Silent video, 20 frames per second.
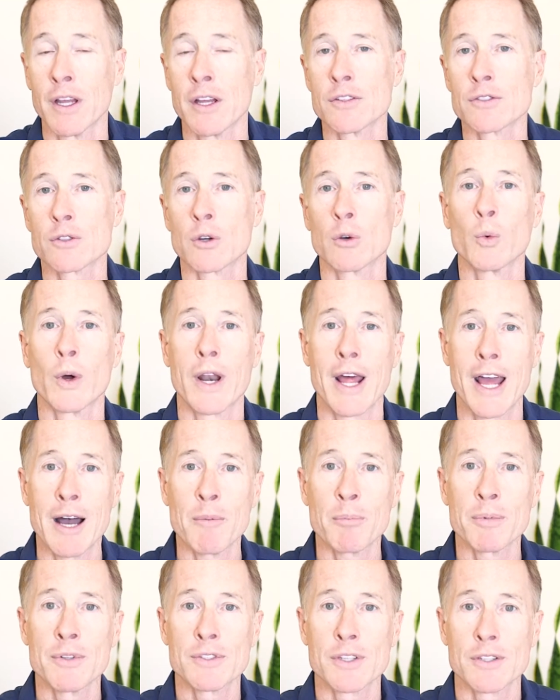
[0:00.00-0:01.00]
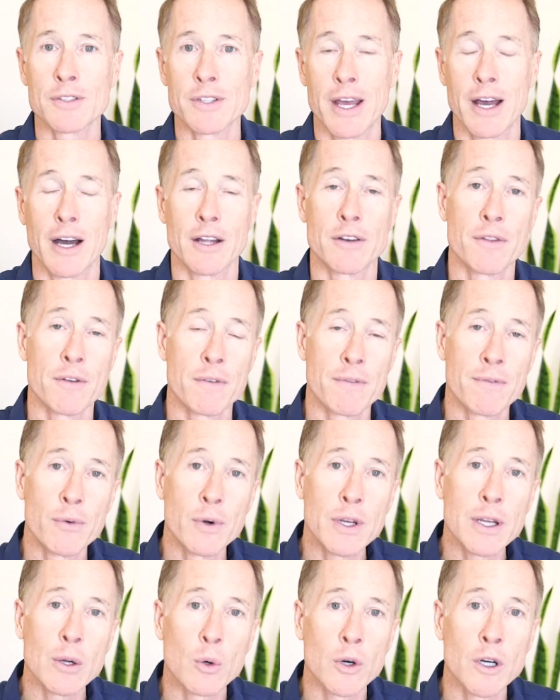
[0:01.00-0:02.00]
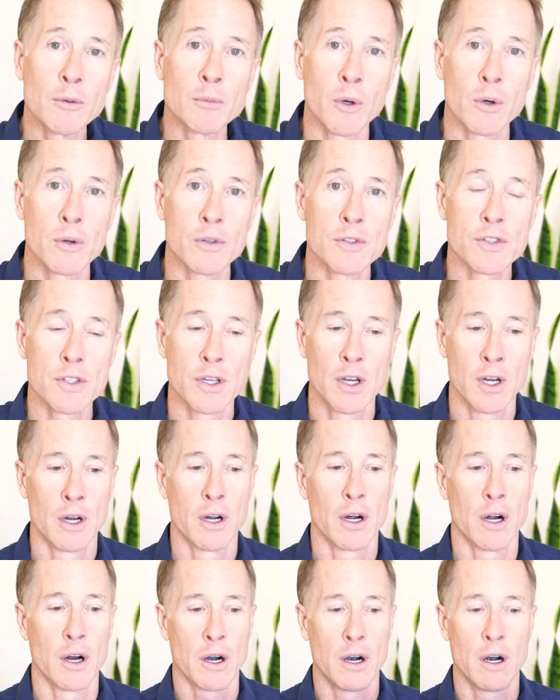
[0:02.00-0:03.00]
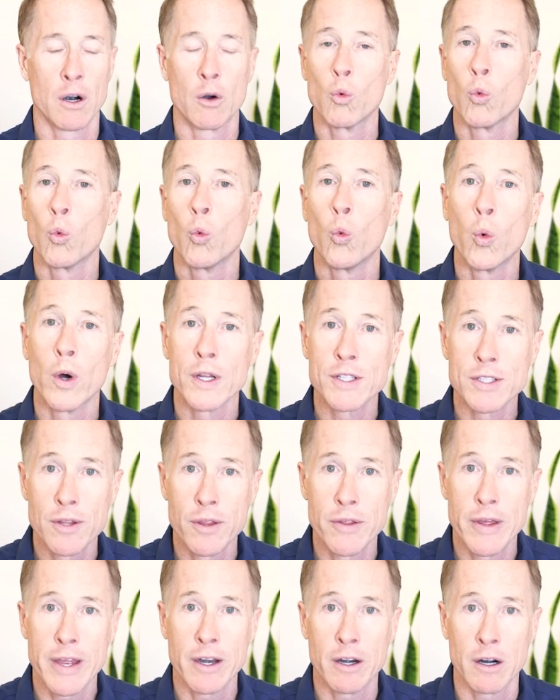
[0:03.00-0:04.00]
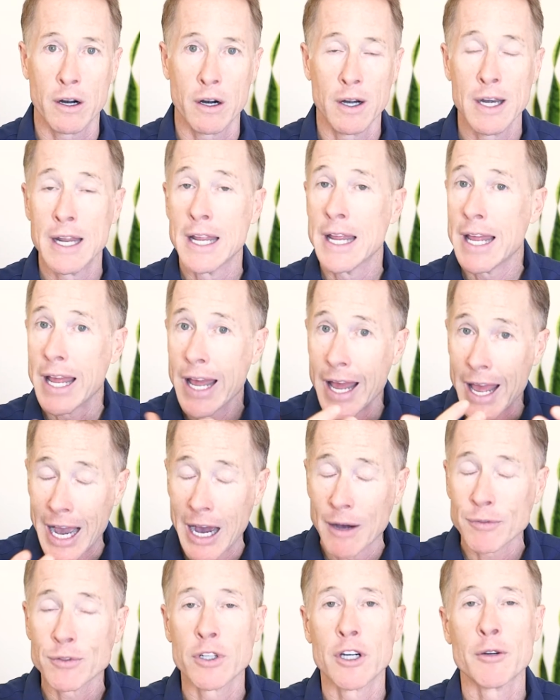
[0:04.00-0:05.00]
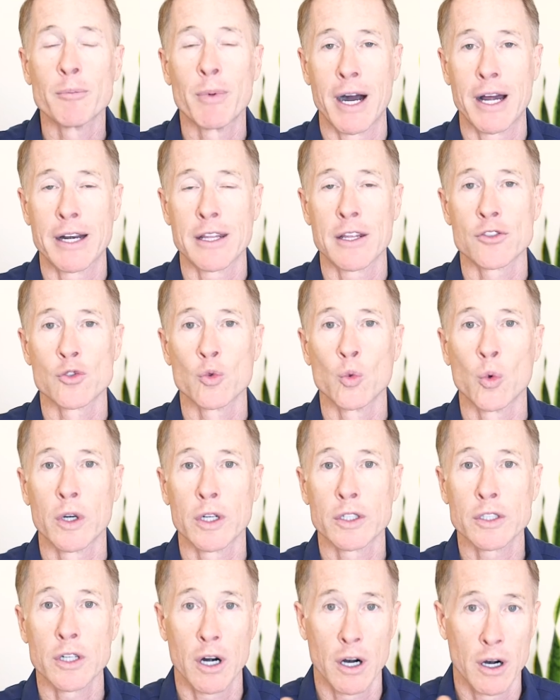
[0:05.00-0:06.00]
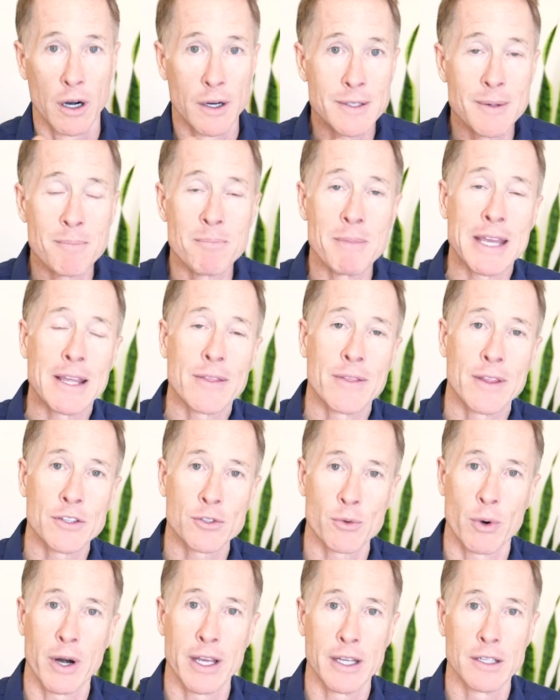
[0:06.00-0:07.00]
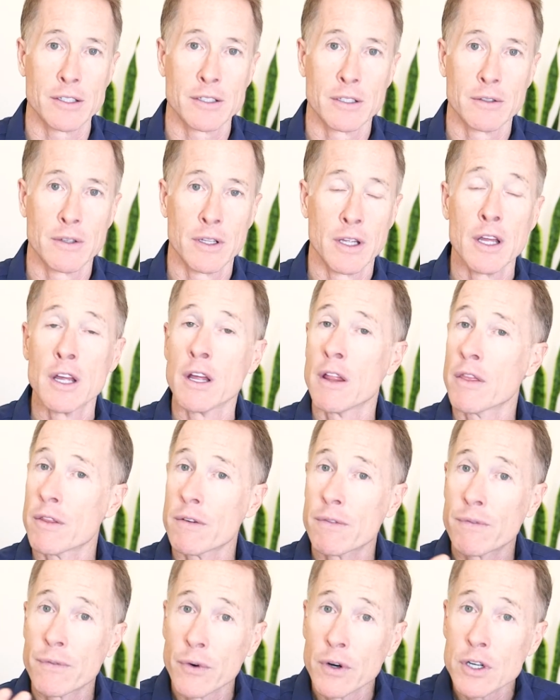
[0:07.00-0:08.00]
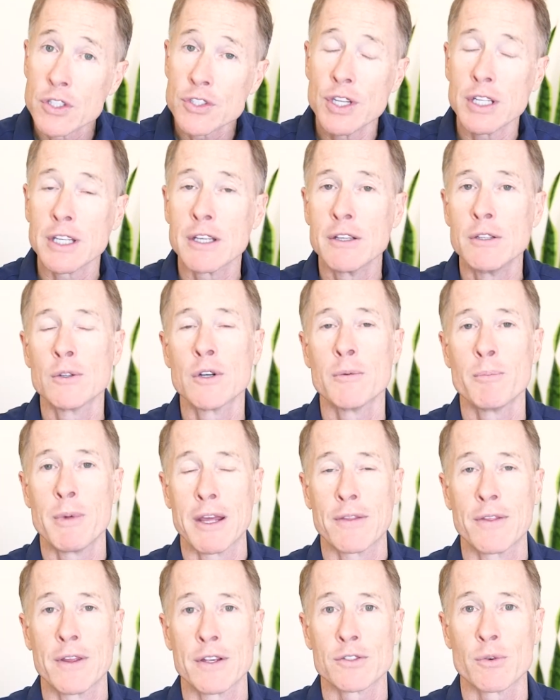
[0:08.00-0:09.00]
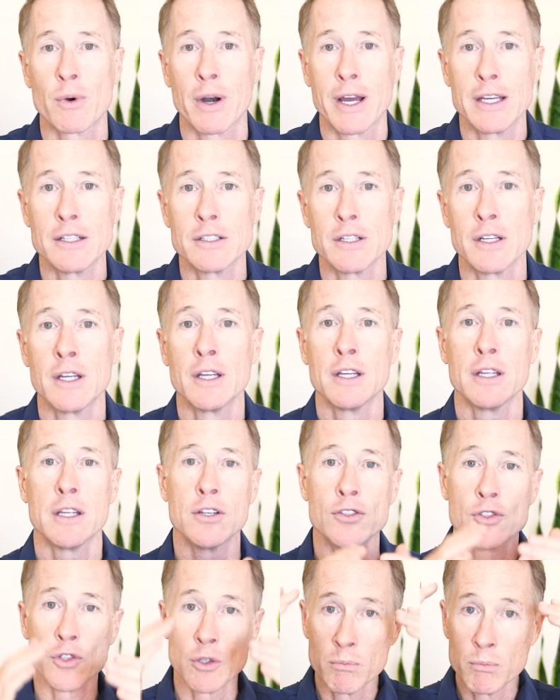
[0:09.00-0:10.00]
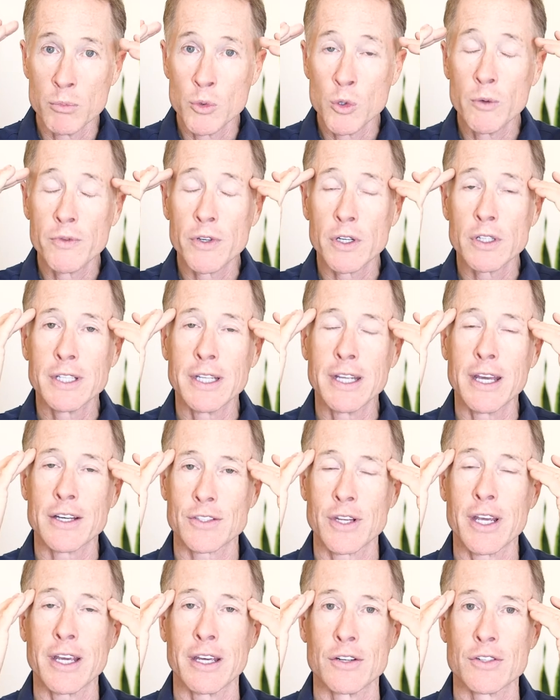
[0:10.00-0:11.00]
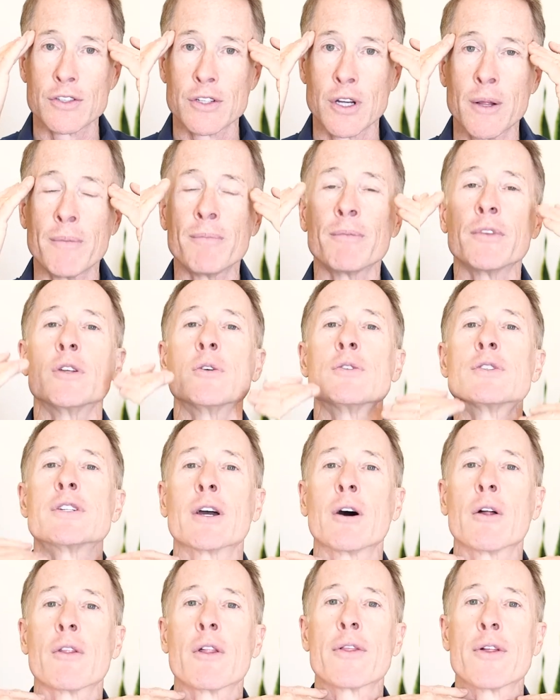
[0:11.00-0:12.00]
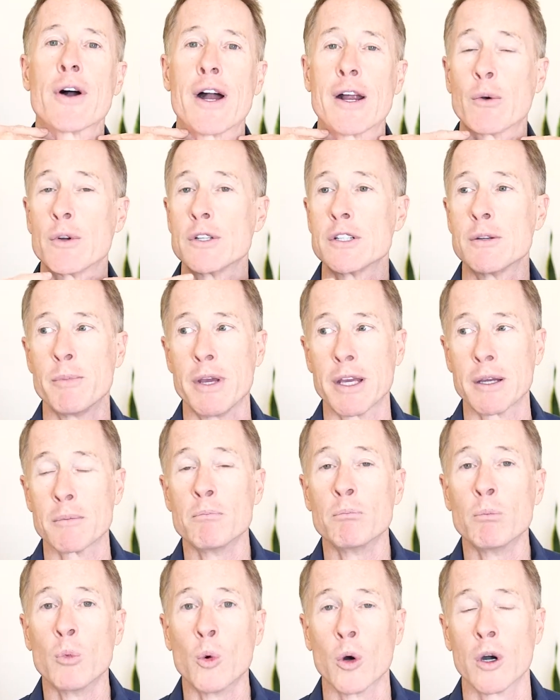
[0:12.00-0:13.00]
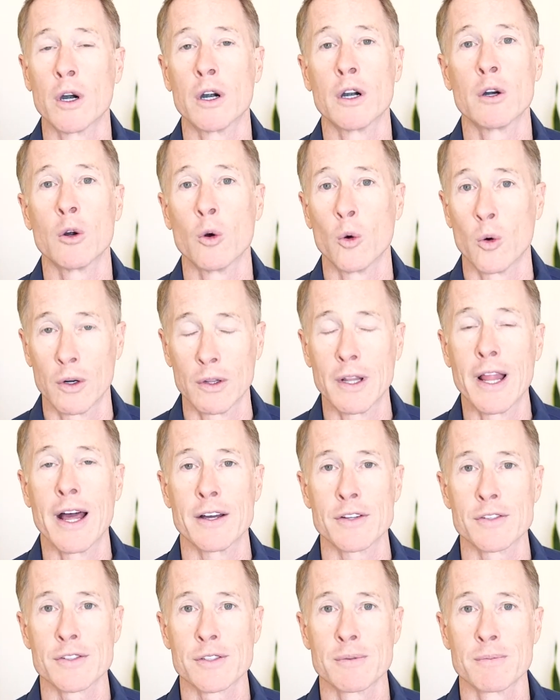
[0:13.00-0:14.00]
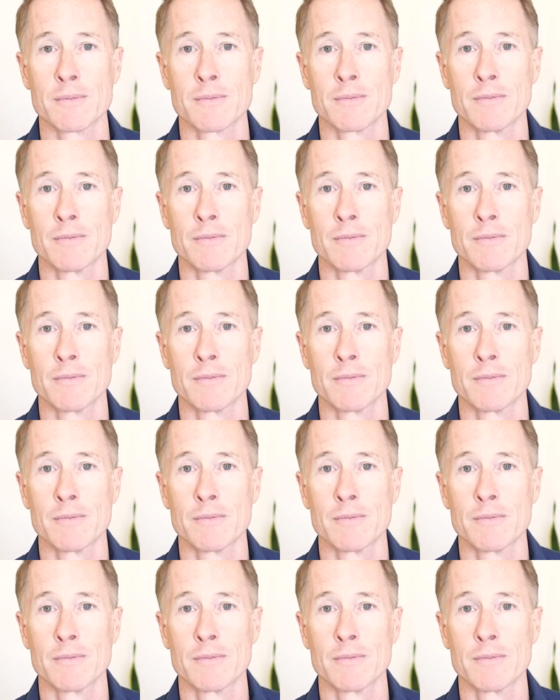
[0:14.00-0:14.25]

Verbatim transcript: So what happens is that the free hormones are what's there after your body has worked hard to make things right. The first thing you do to make things right is you move your TSH. You tell the thyroid to make more or less.